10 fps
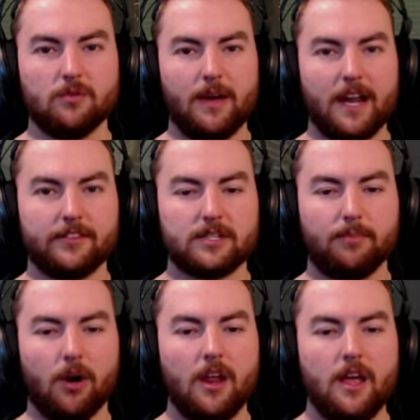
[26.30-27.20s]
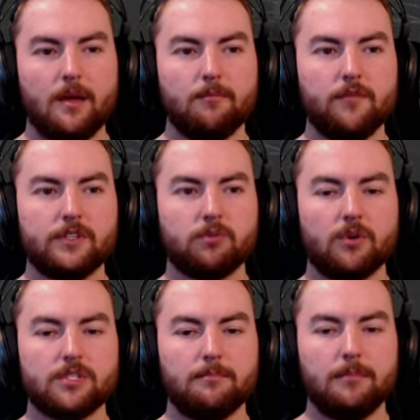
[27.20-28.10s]
bad of a spot. Moving
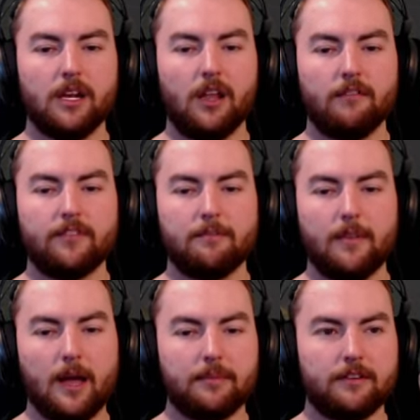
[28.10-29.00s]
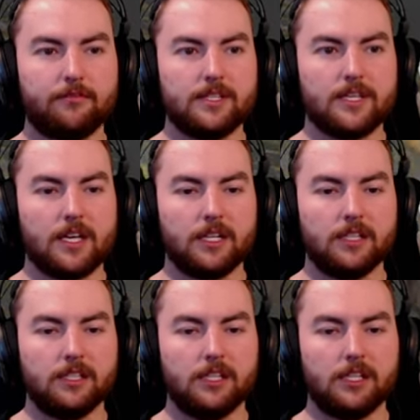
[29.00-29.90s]
towards the middle of the map, if we take it a
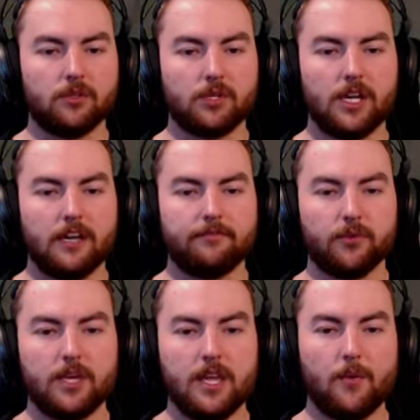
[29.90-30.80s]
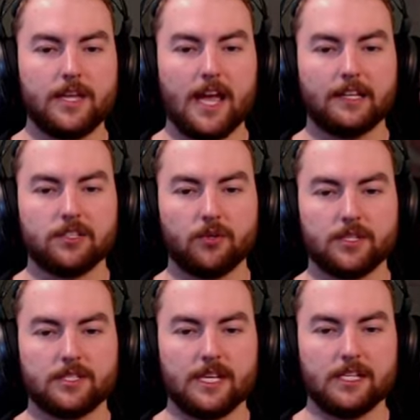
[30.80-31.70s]
little careful here, we can sort of
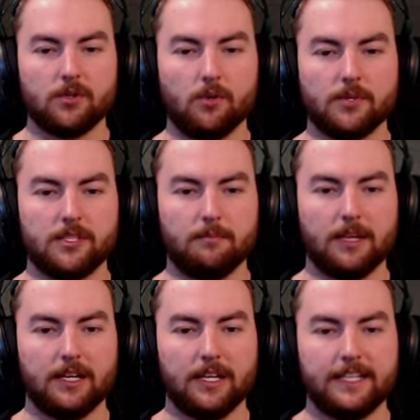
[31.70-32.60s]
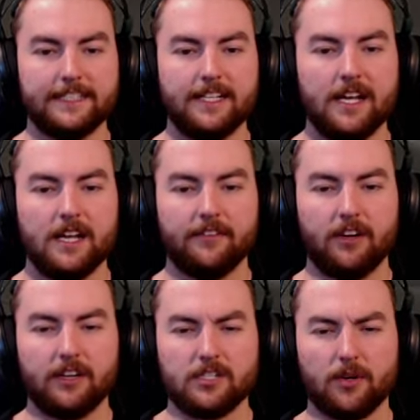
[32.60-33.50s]
see towards the mid lane,
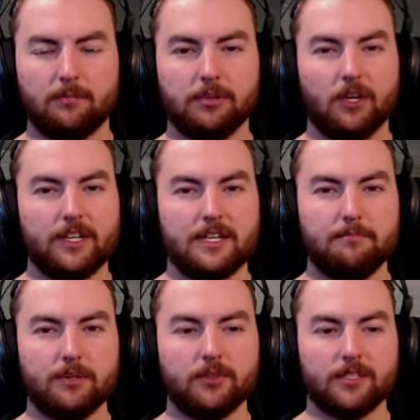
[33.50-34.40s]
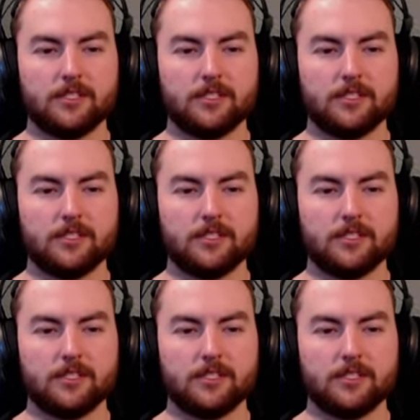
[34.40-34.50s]
very sort of blocky building